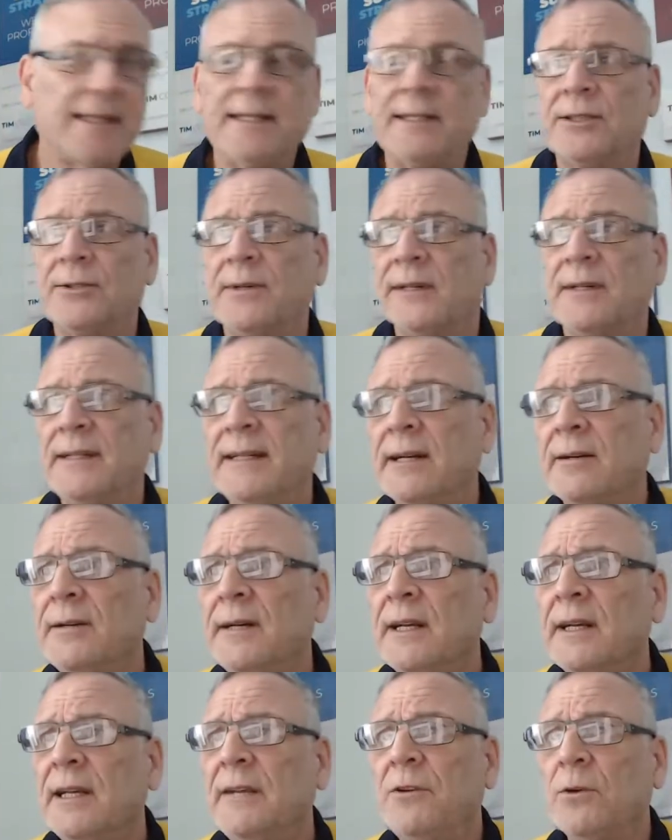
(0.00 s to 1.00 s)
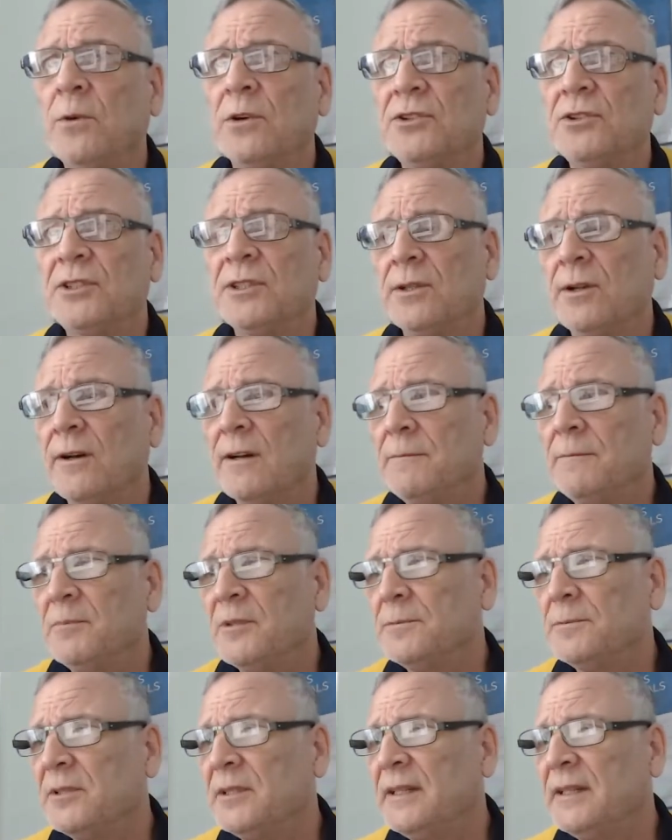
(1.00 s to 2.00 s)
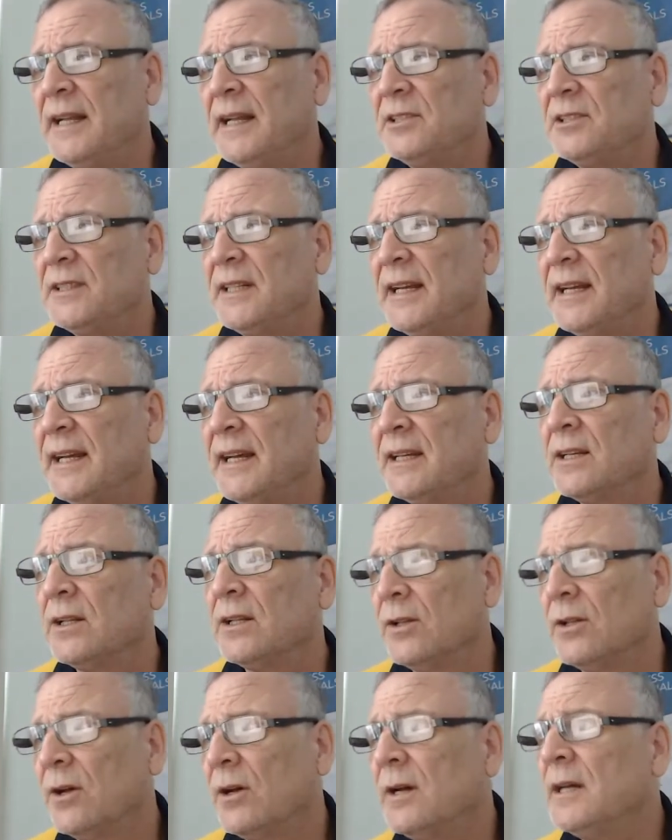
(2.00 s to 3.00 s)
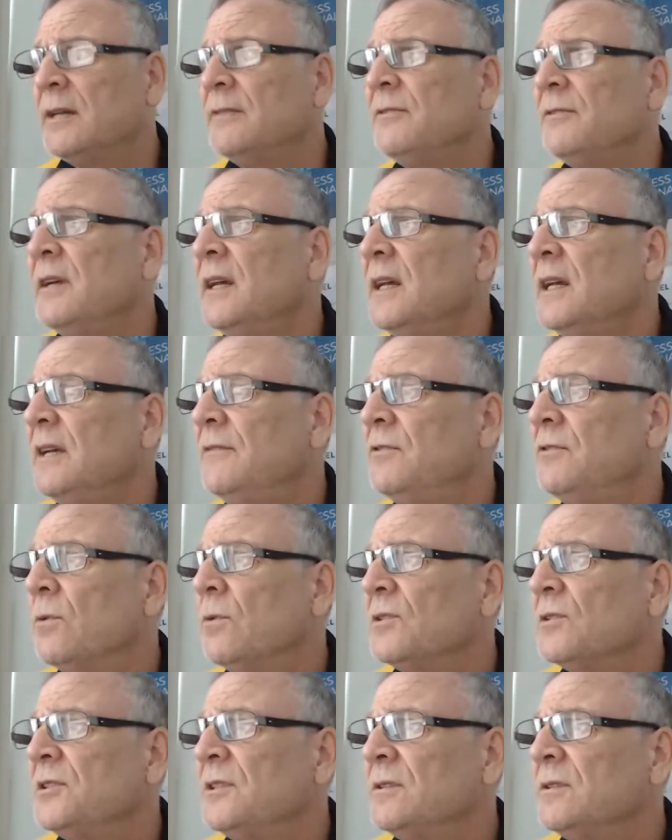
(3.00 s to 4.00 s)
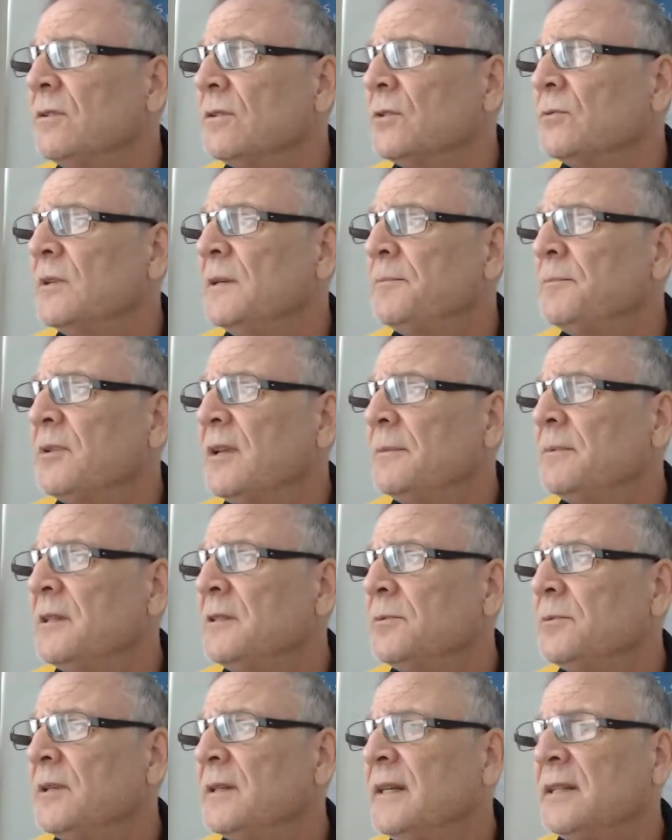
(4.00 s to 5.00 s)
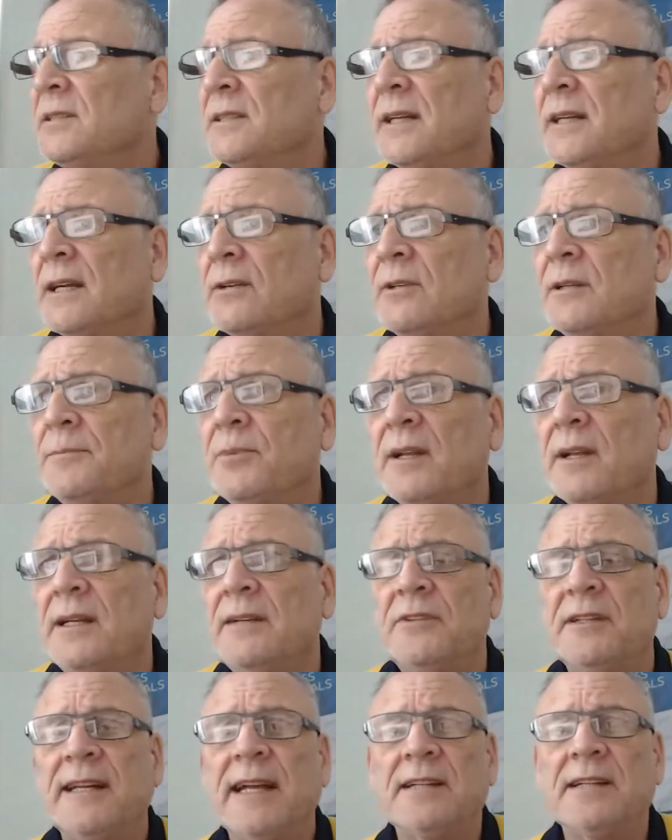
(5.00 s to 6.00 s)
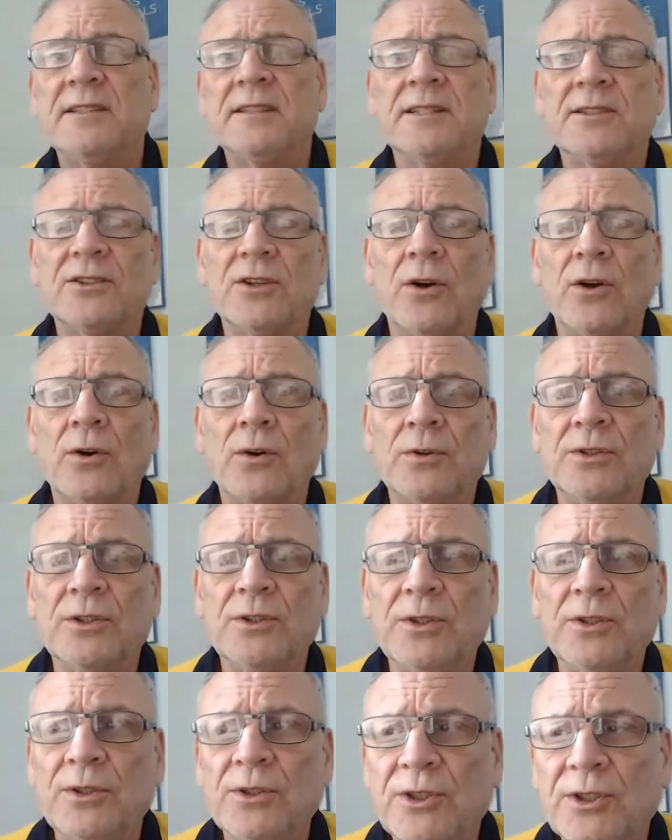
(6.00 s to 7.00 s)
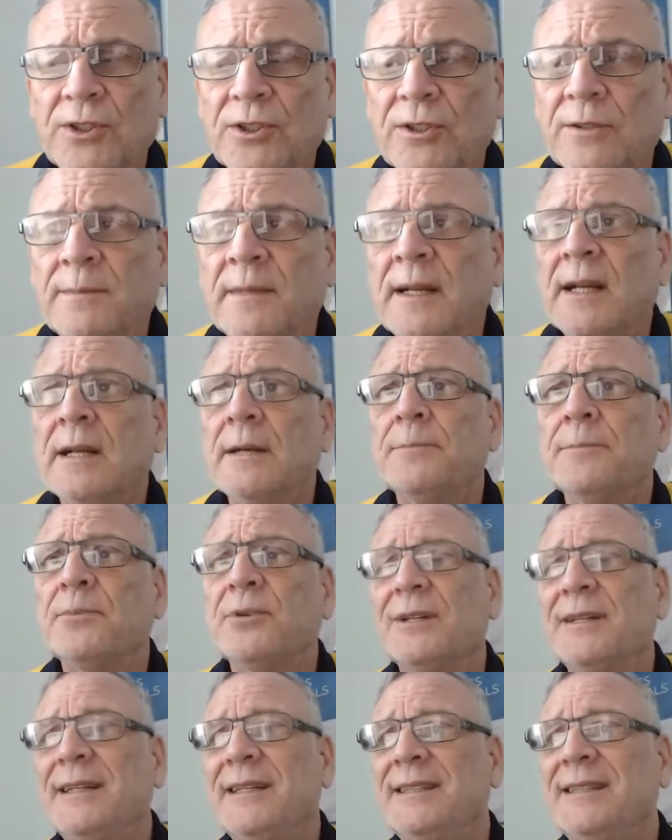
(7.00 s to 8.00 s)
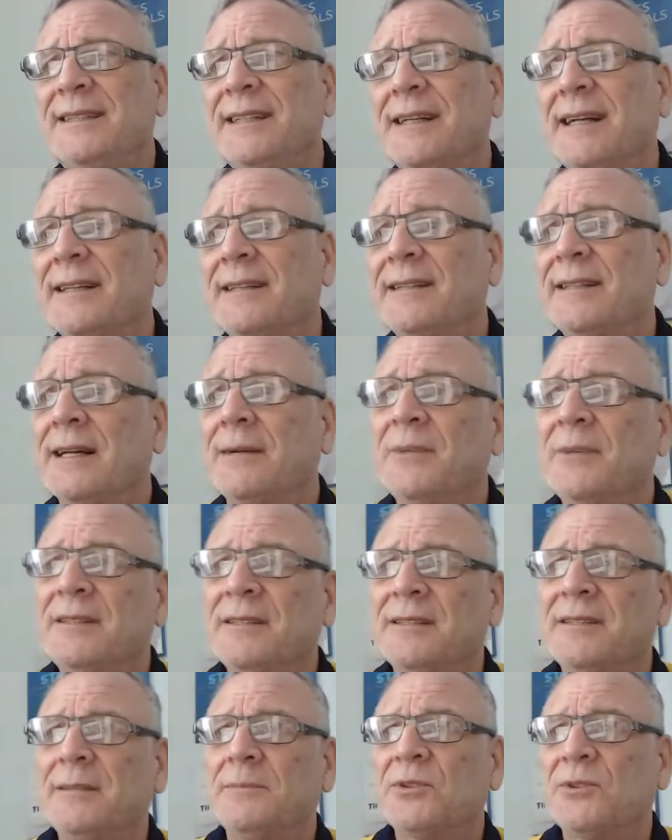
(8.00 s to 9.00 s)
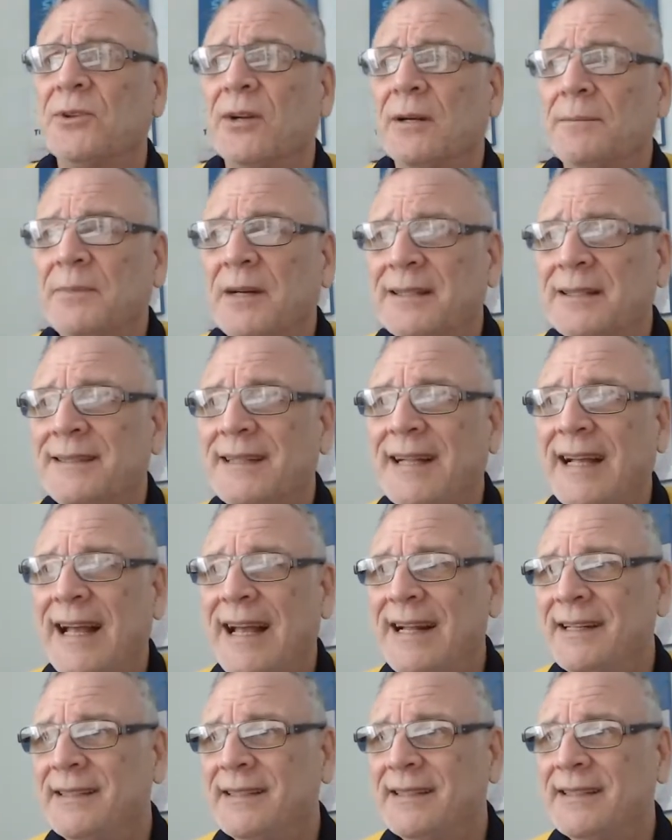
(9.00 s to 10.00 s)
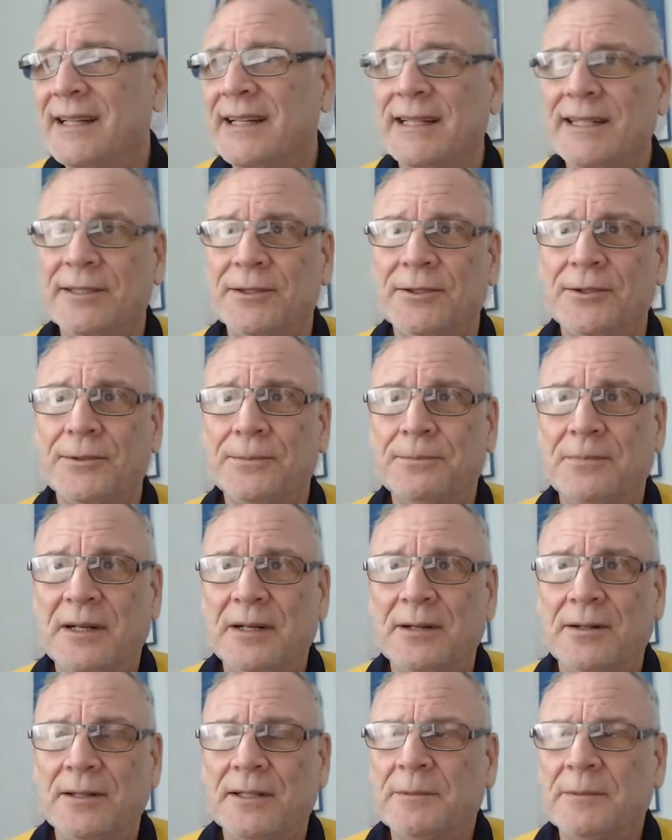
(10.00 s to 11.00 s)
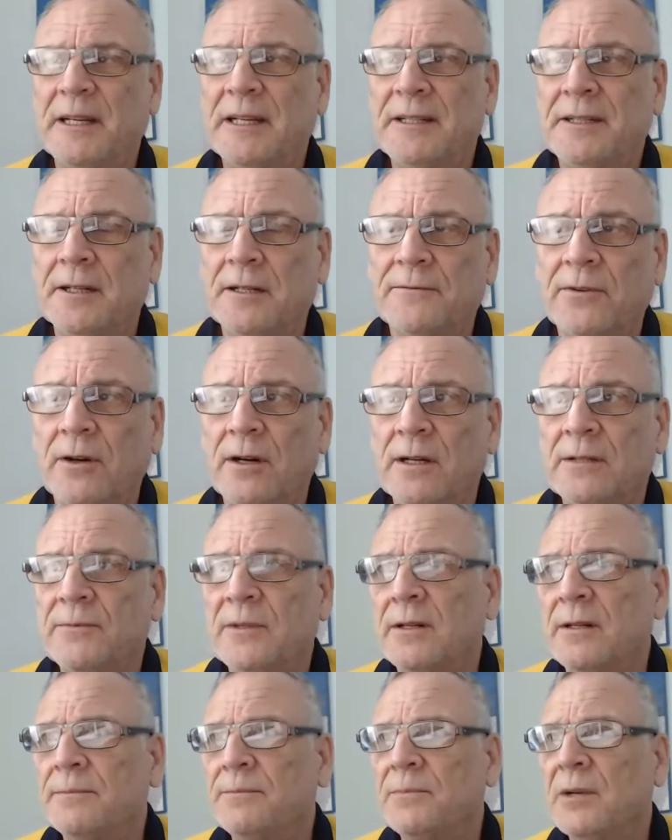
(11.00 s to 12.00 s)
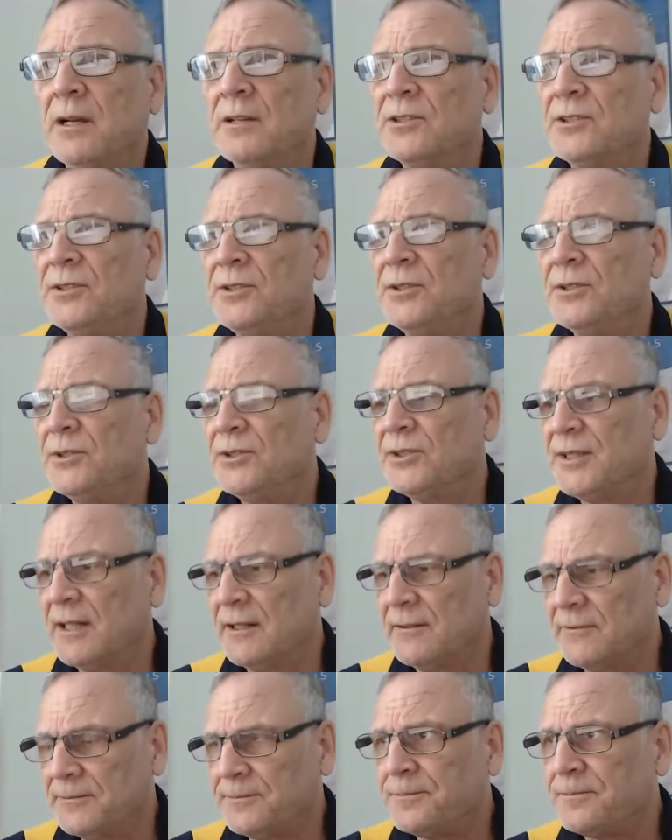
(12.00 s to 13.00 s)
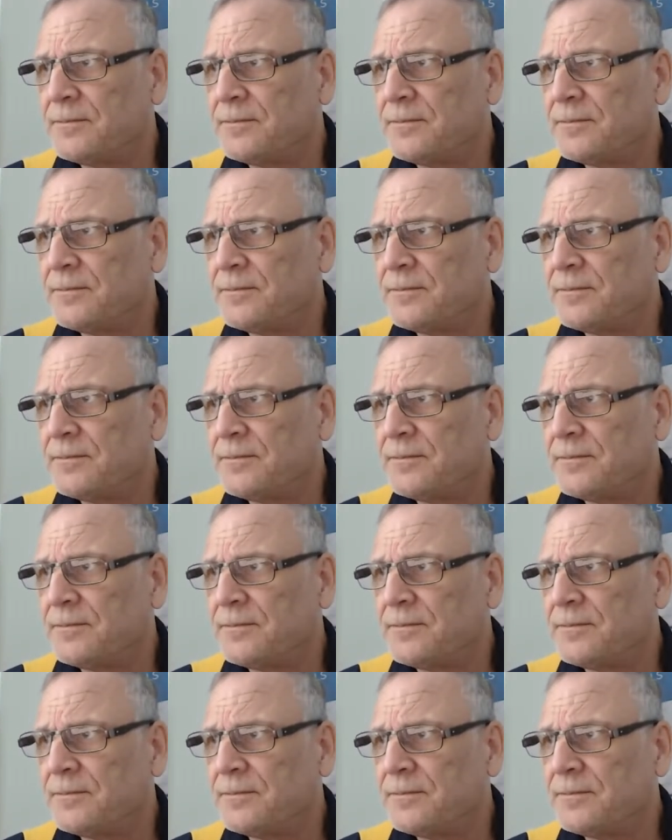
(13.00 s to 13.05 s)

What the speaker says: into it now. If you're watching live, please put in hashtag live. If you're watching on the replay, please put in hashtag replay. If you're catching us on YouTube, please hit that thumb and the subscribe button and the little bell, and you get notified when I post new stuff.